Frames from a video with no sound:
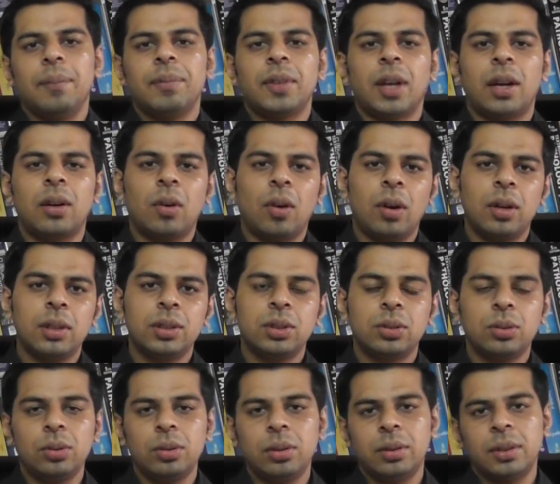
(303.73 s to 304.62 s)
And
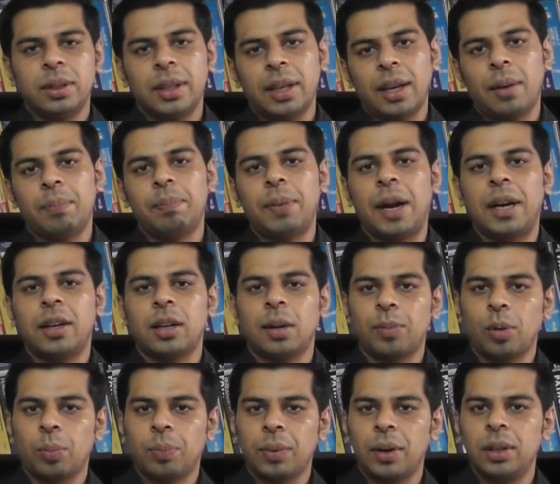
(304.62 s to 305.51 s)
also they have better
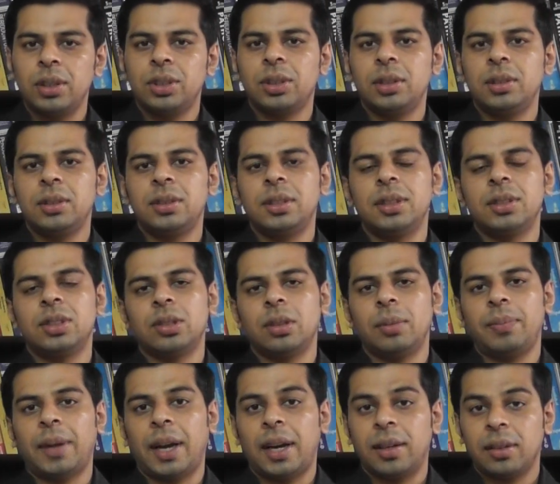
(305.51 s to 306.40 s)
propulsion
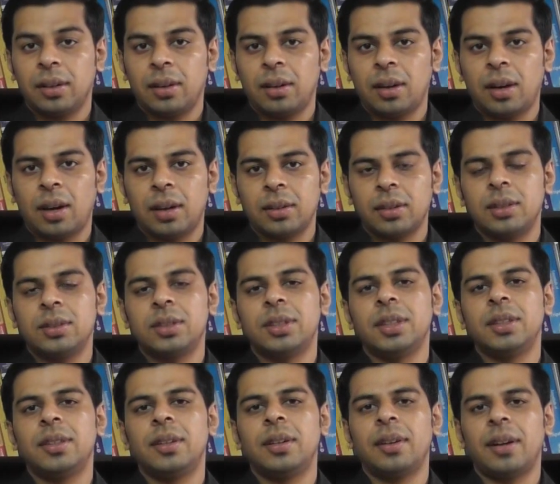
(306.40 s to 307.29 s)
system and are
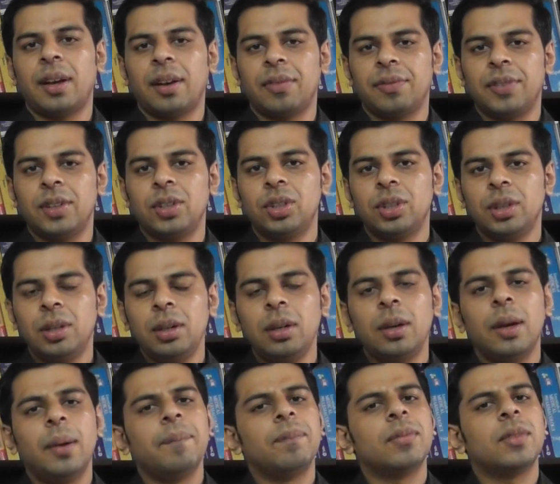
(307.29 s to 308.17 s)
considered
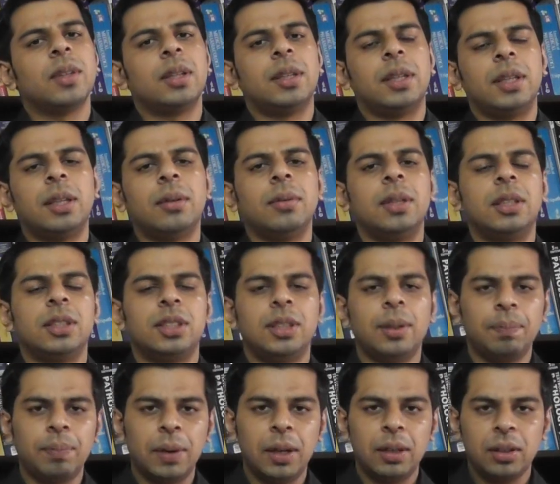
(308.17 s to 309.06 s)
efficient. In
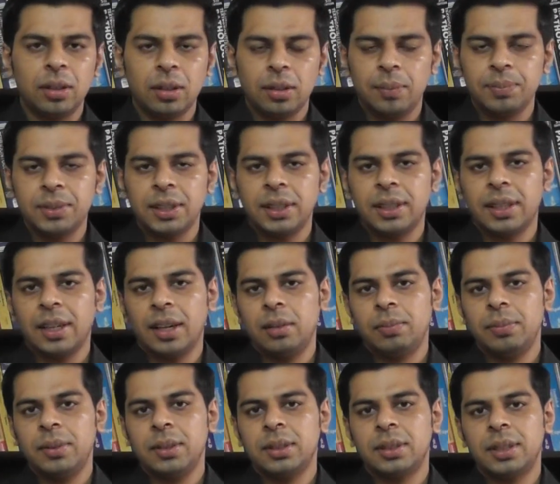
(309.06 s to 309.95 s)
simple terms, it
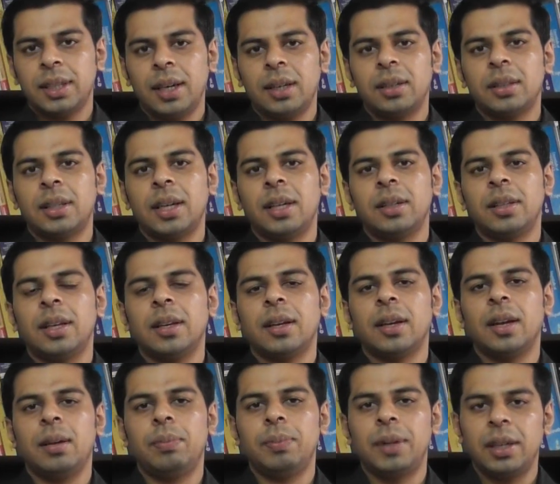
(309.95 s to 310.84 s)
can be said that they
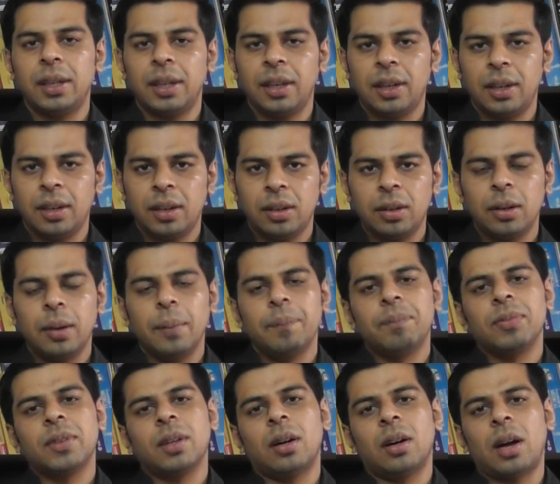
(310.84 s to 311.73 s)
can maintain
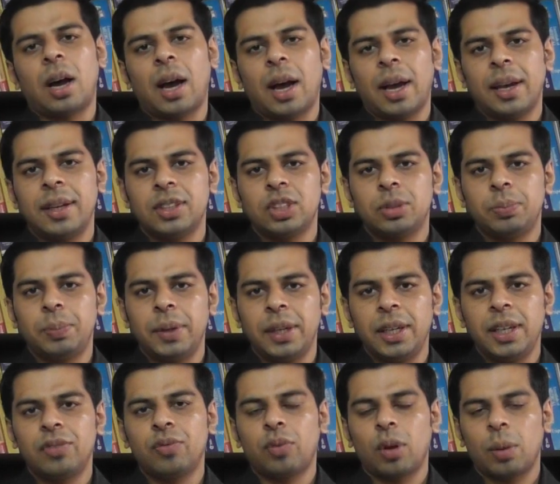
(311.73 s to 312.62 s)
a high
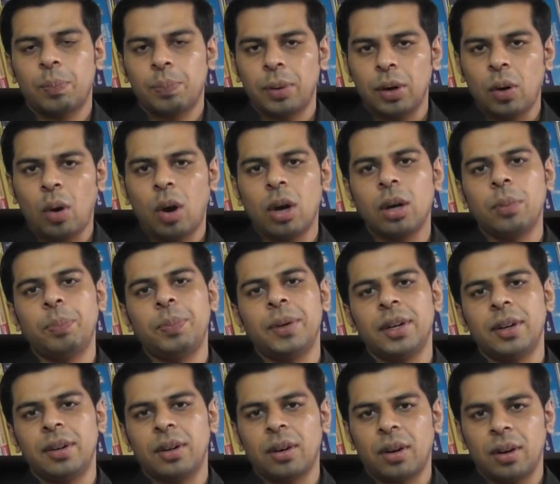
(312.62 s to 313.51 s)
speed for prolonged
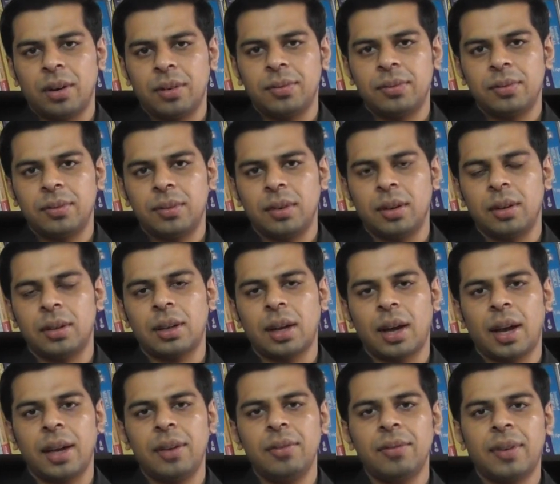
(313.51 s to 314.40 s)
period of
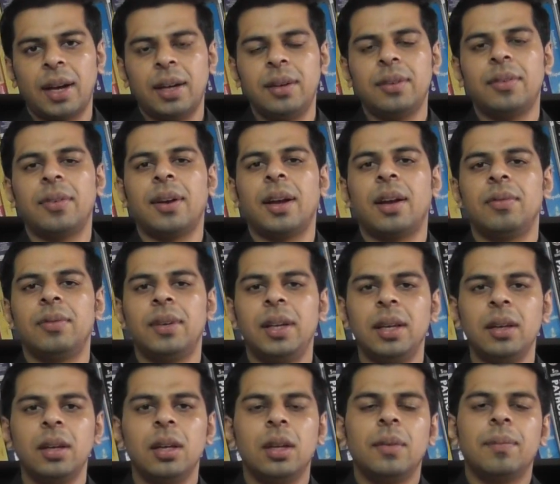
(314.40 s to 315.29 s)
time while
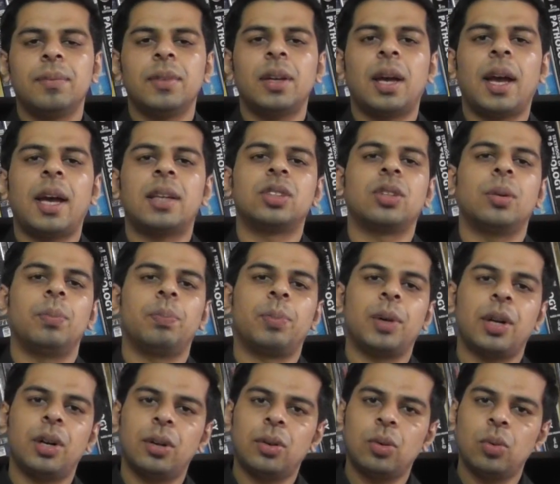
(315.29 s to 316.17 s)
traveling as
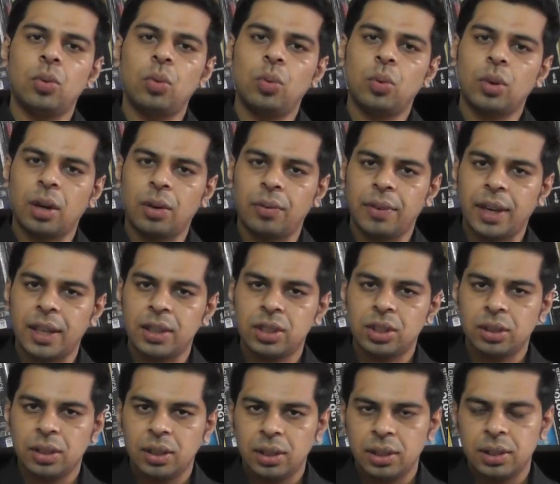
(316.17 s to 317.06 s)
compared to
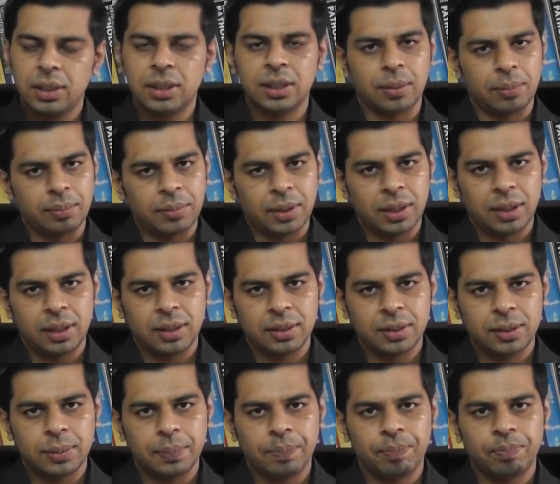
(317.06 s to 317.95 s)
conventional
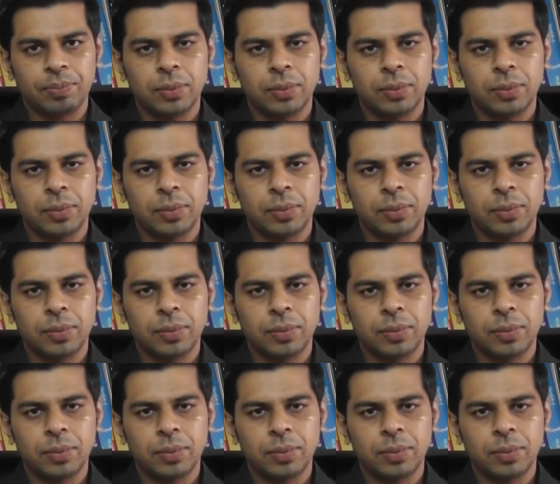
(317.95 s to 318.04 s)
submarines.